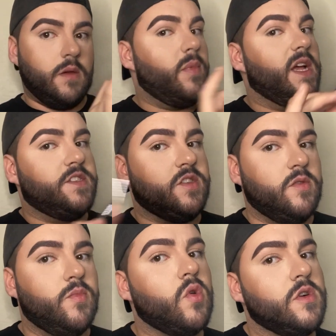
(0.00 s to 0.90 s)

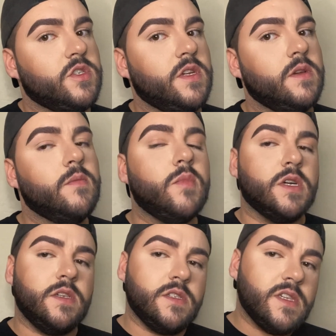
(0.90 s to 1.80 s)
pencil portion.
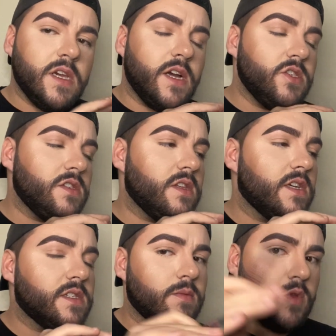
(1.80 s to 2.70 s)
But you see, I just
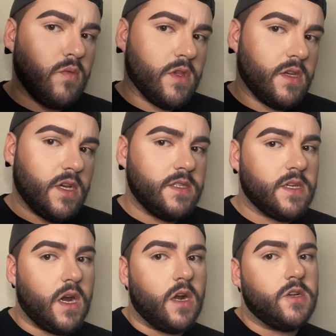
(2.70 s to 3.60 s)
like something with a nice
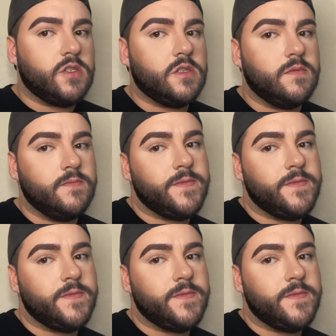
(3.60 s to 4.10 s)
arch.